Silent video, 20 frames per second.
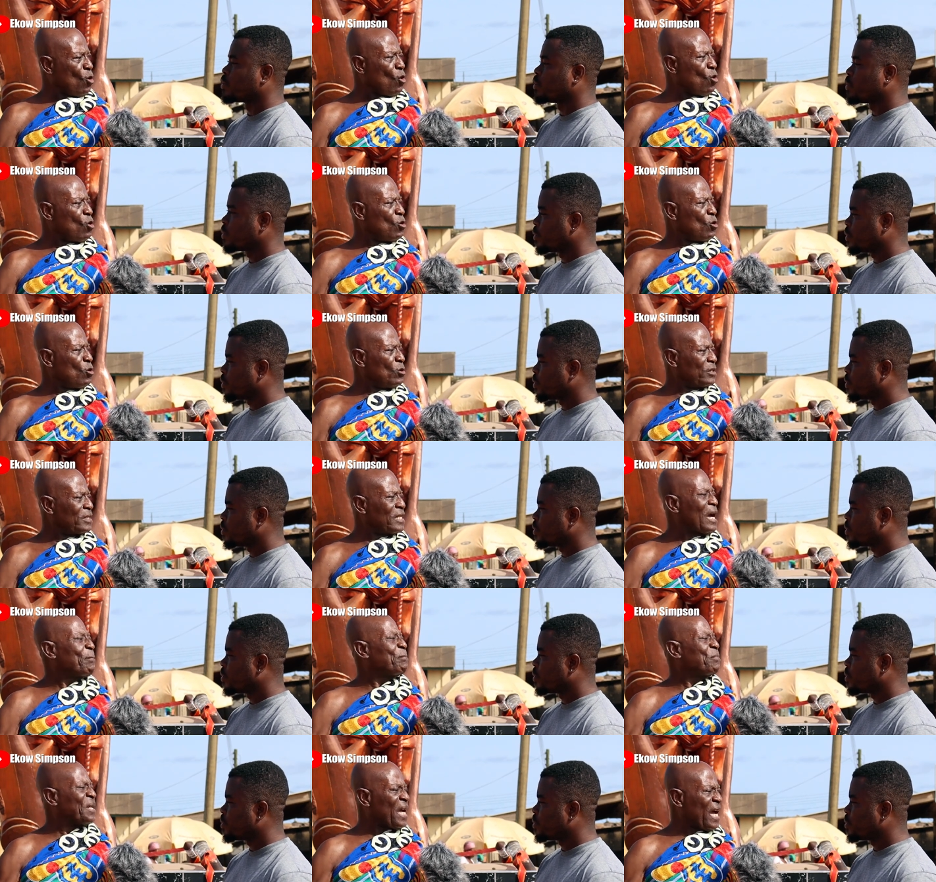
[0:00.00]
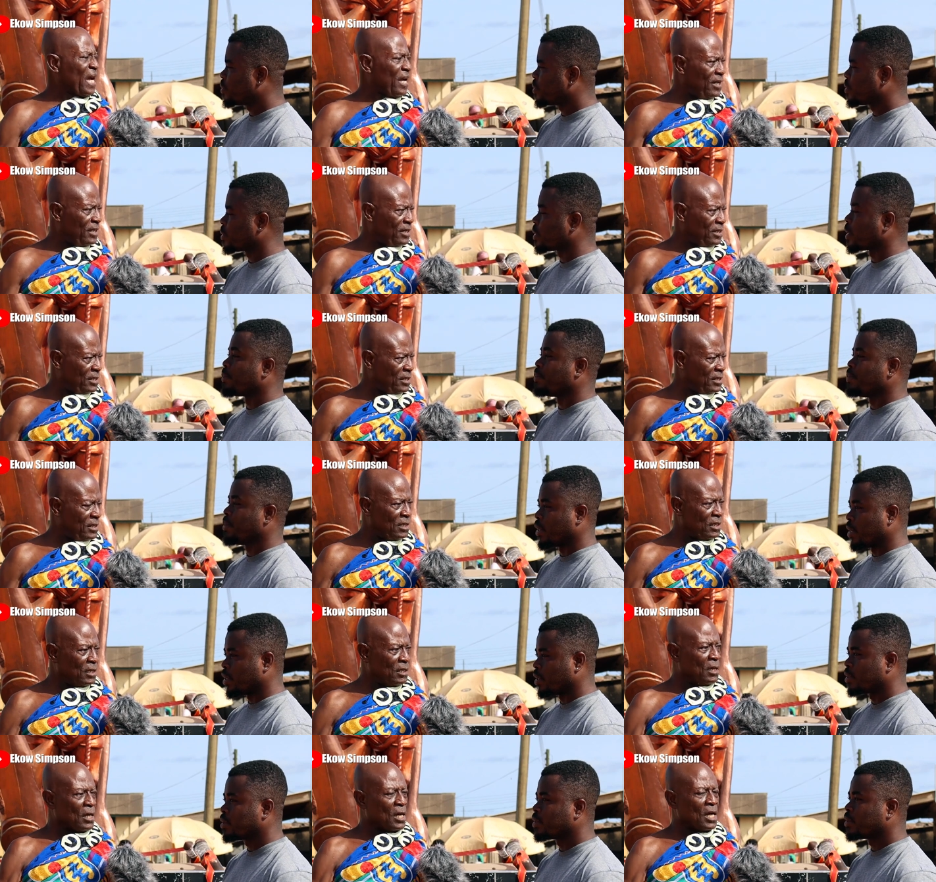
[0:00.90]
Speaker 1: or Dabia
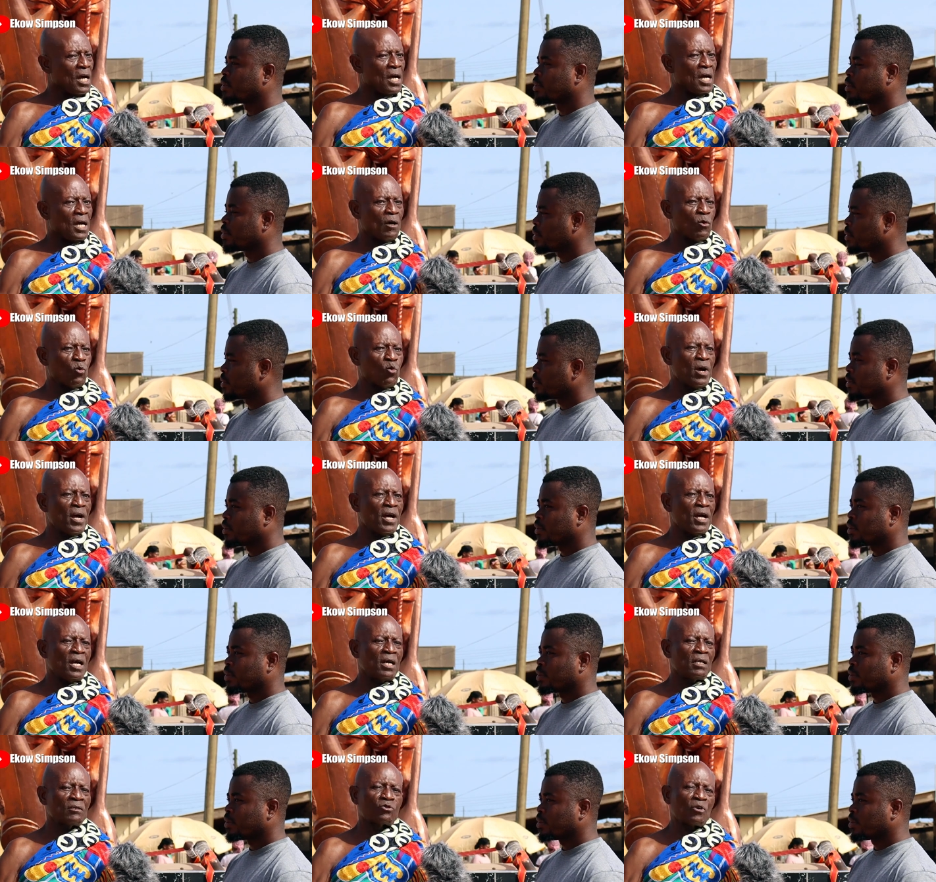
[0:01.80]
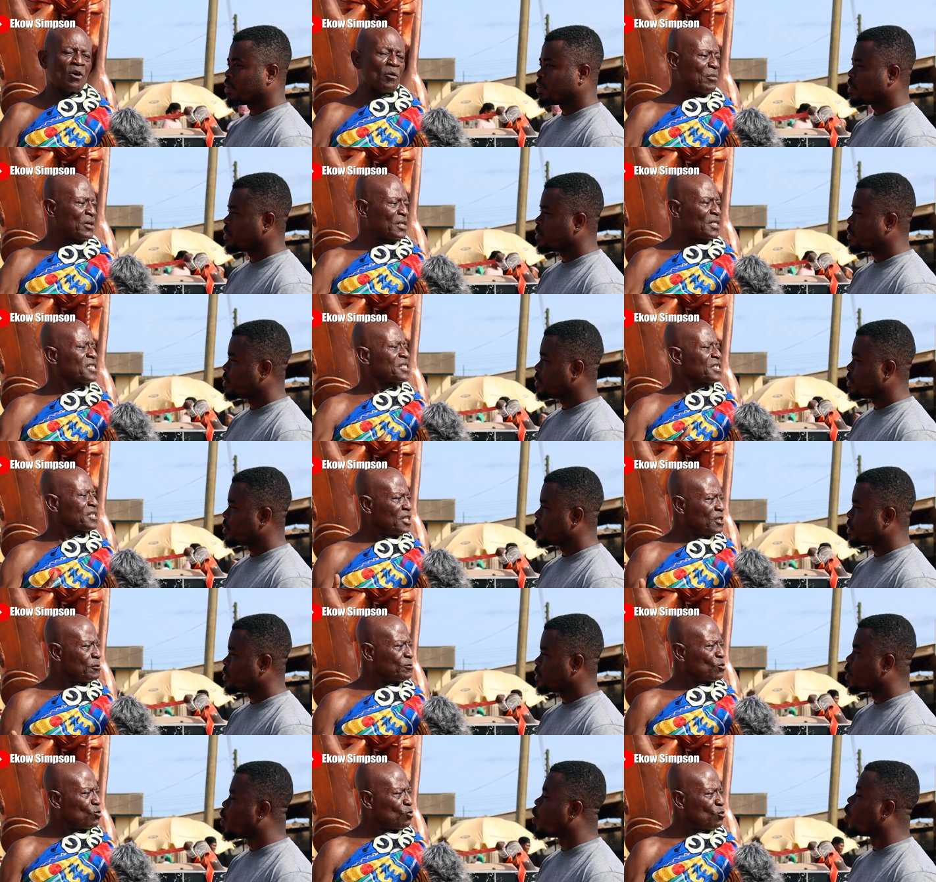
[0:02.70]
uh, where somebody
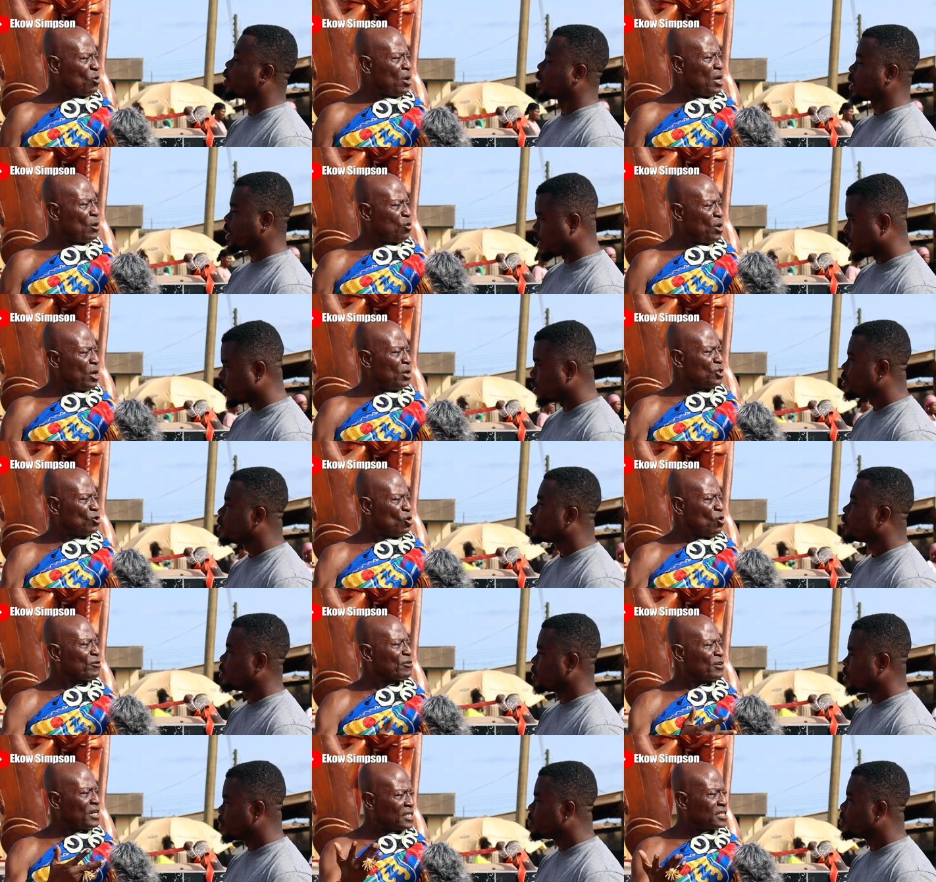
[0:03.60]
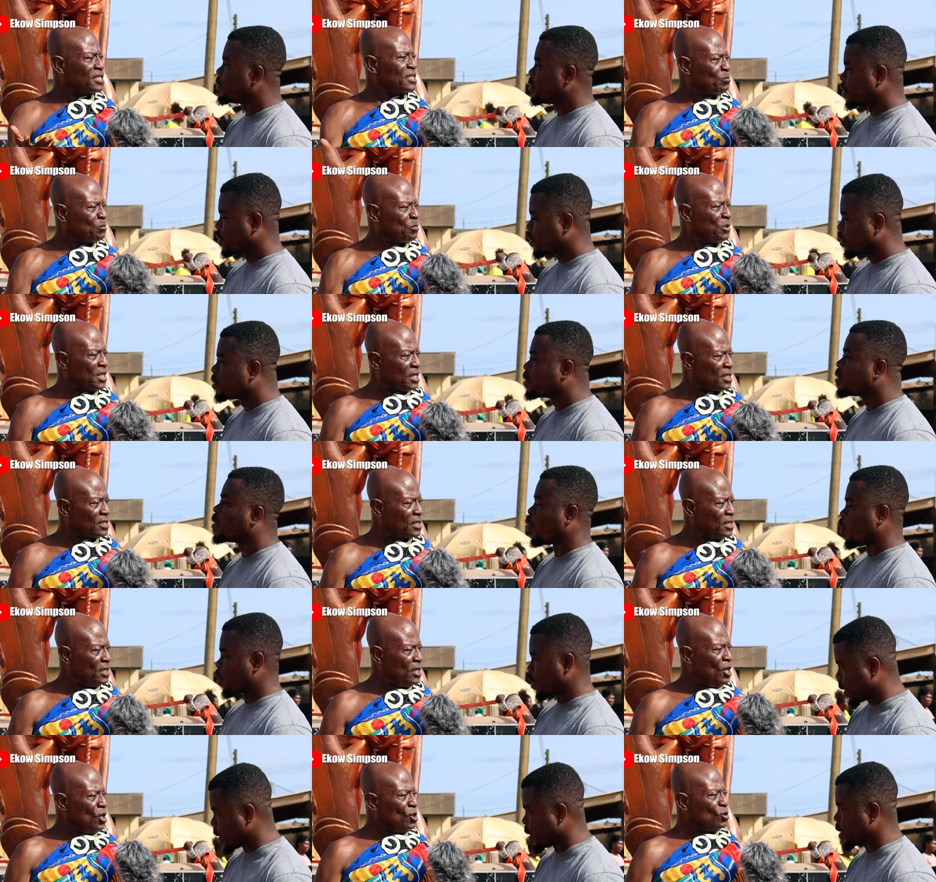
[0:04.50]
sleeps, okay. where, where, your resting place.
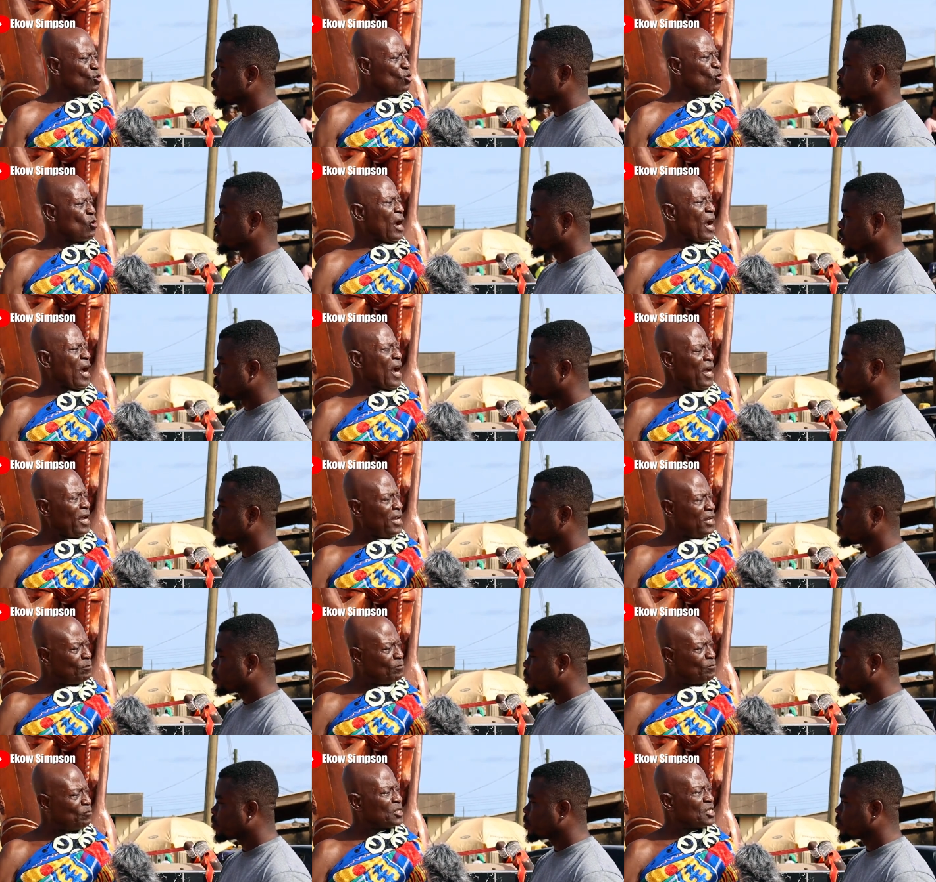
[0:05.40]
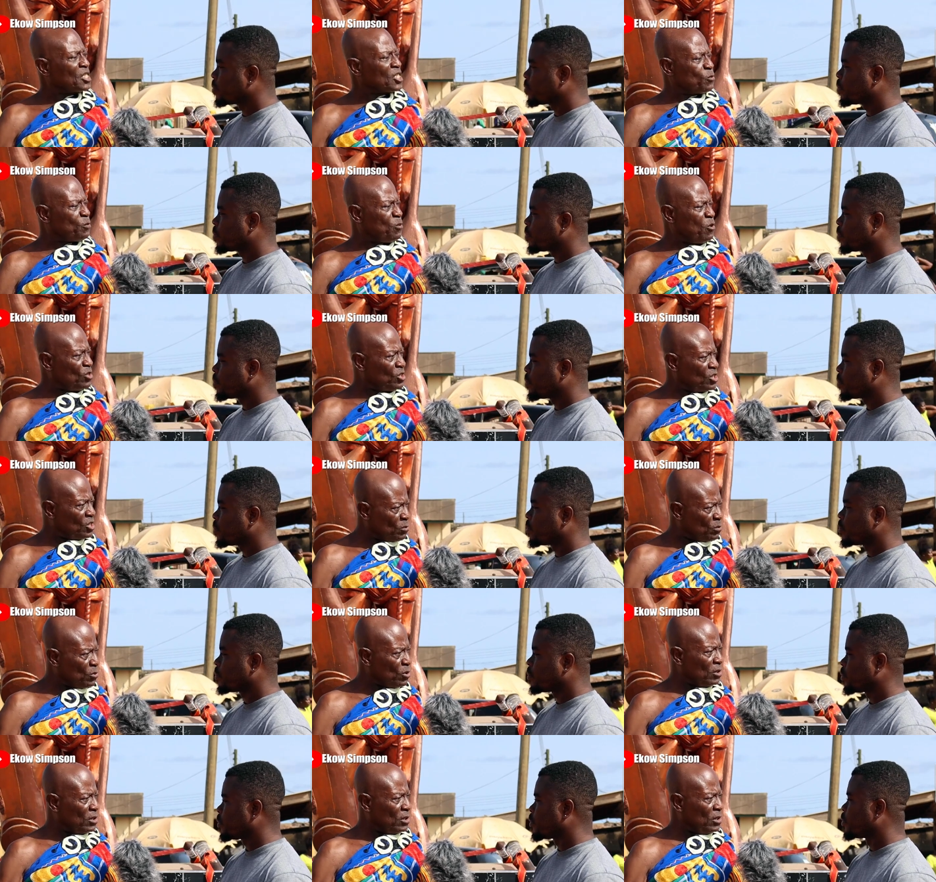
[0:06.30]
Okay. So I am
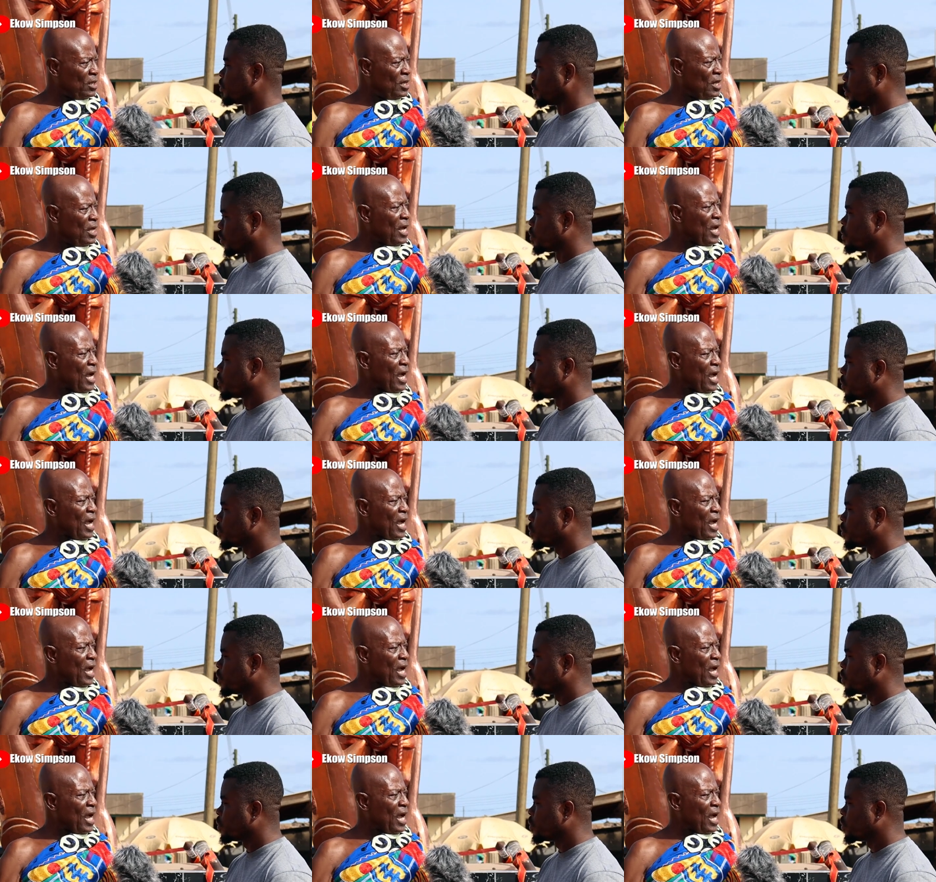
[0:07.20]
responsible. Mm-hmm.